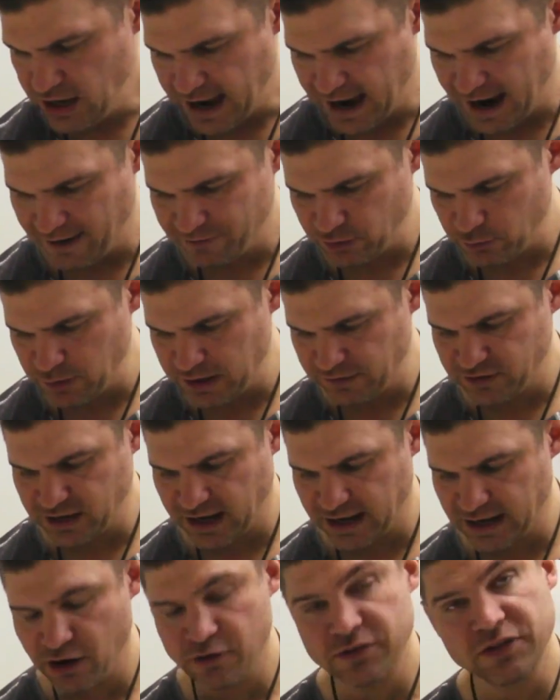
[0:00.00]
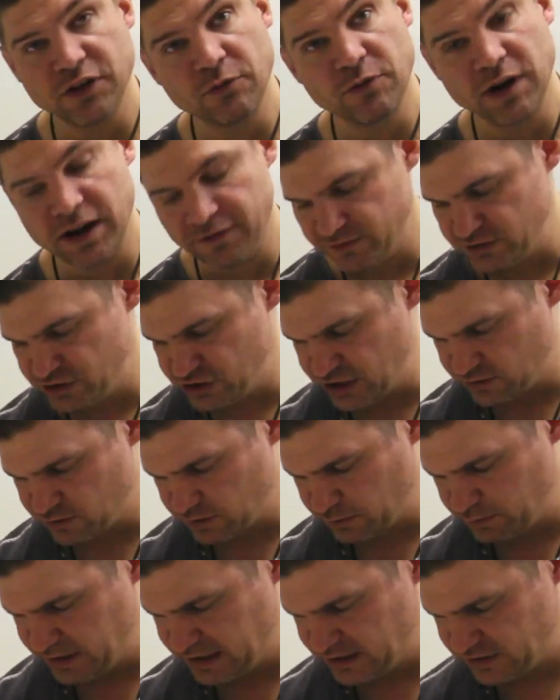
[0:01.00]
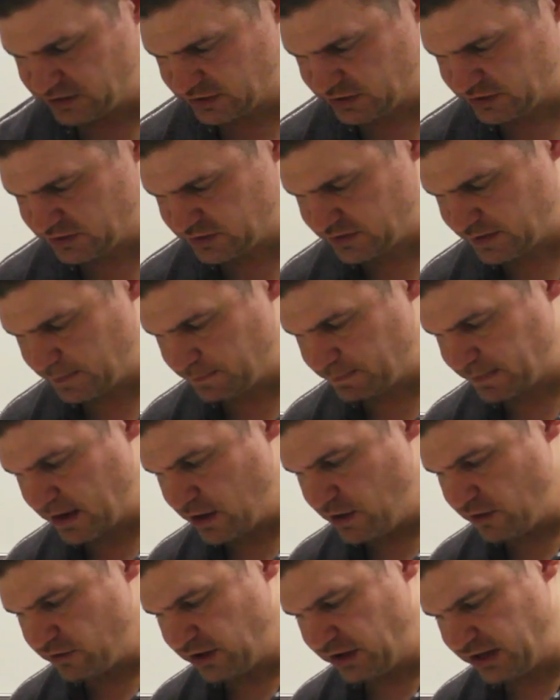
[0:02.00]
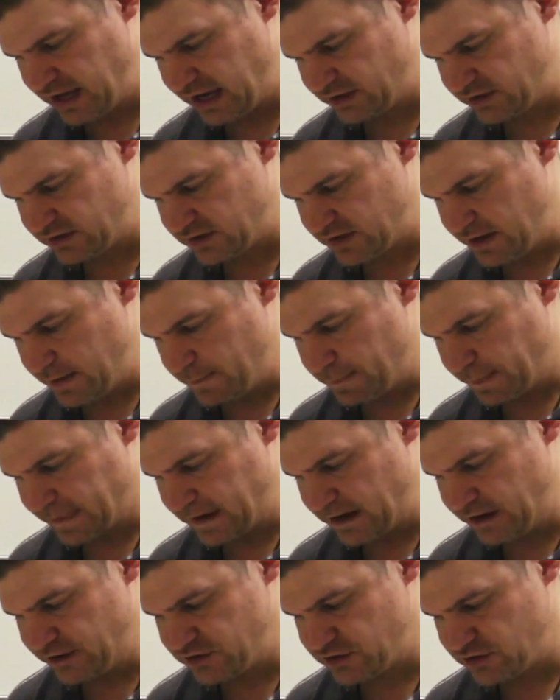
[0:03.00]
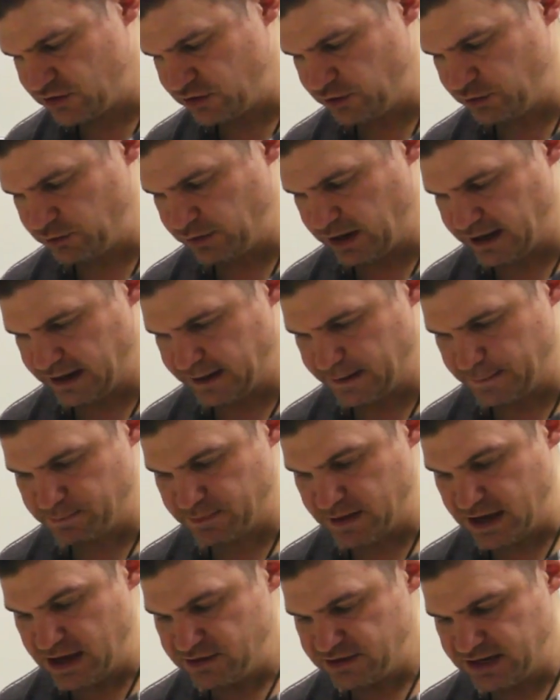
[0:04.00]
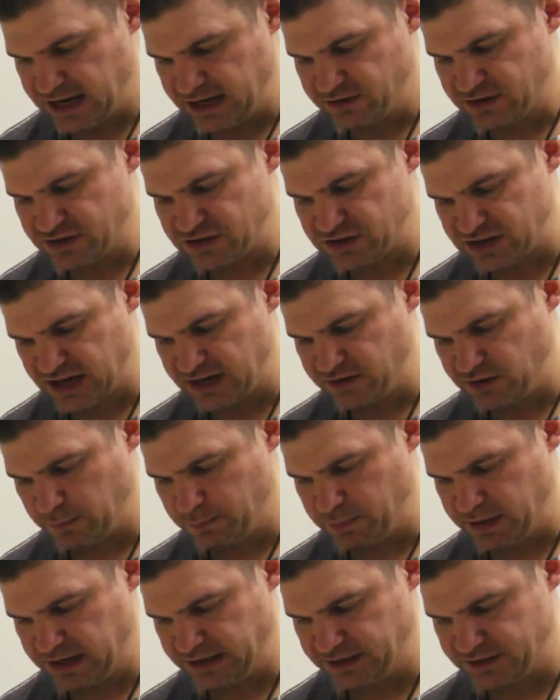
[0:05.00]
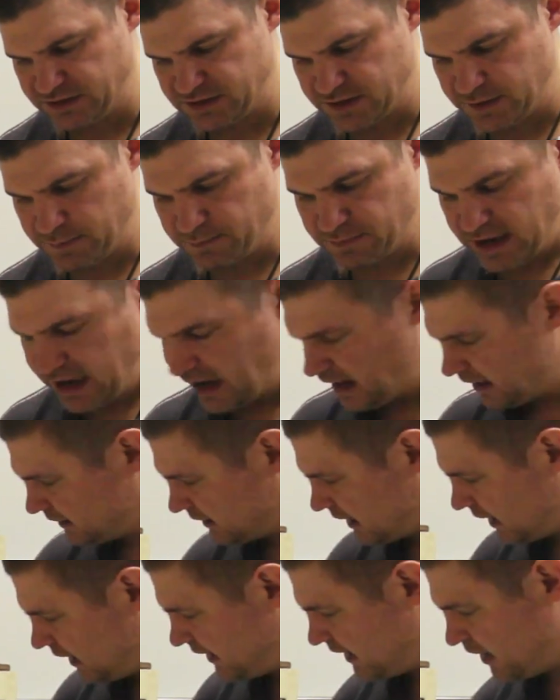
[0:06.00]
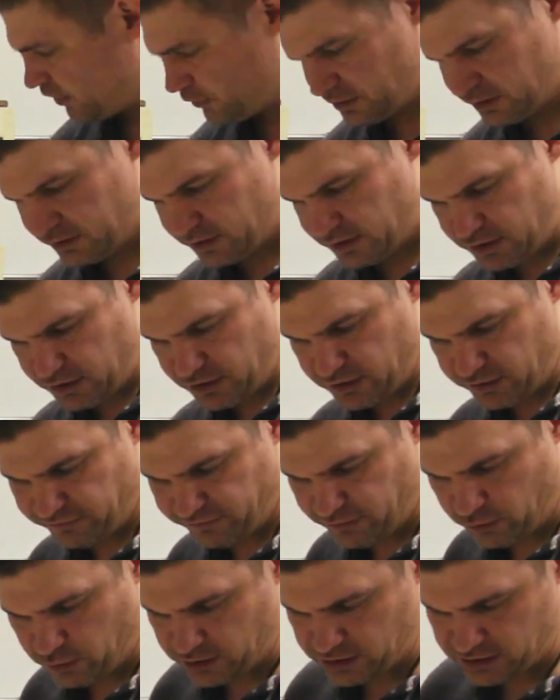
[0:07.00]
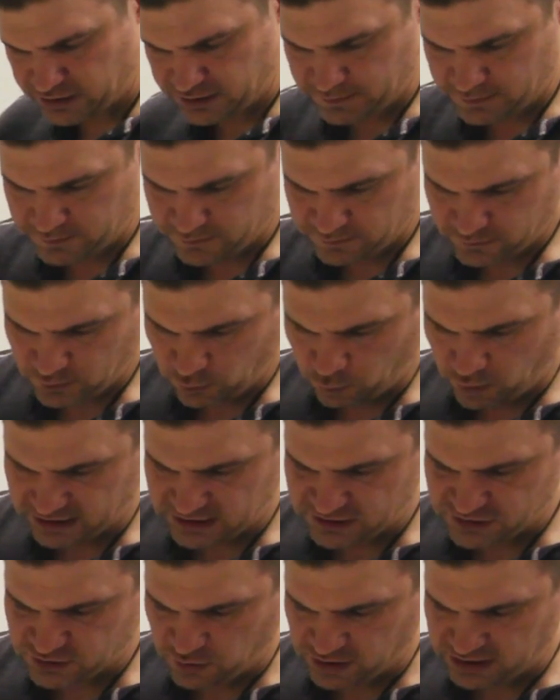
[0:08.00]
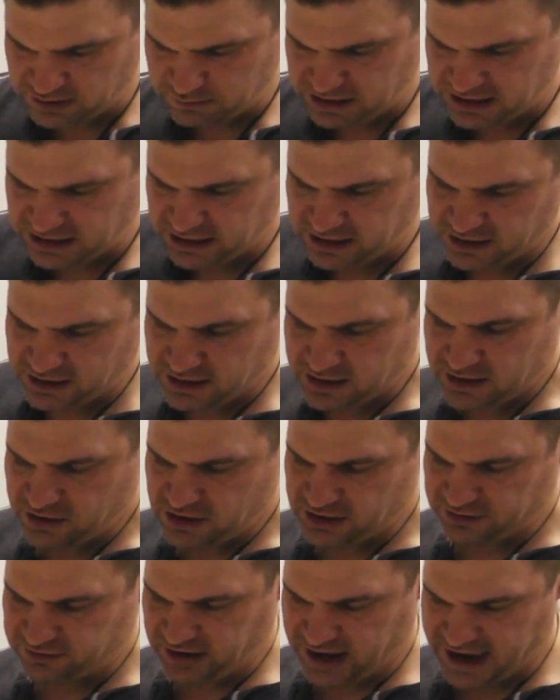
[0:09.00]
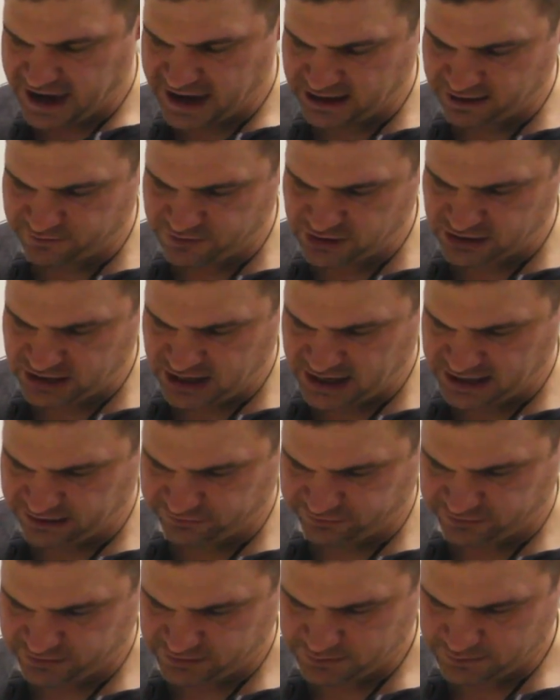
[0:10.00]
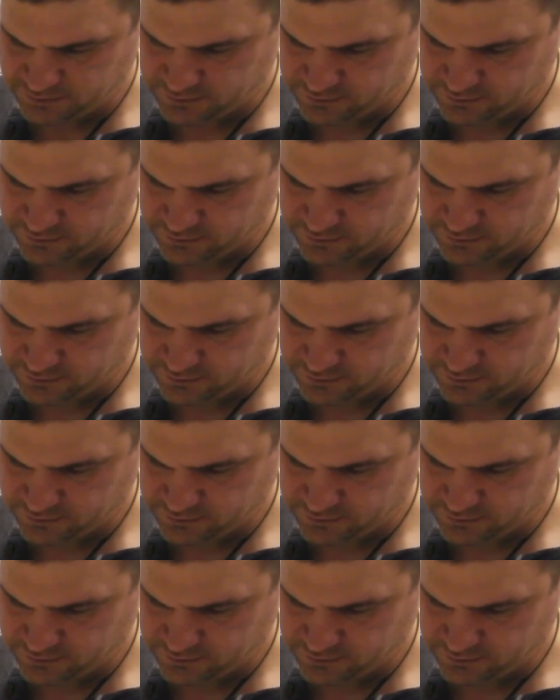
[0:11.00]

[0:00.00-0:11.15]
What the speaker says: After we've cut out the rough general pieces, the next is to take the center piece and cut it out for what is going to be the tang of the knife.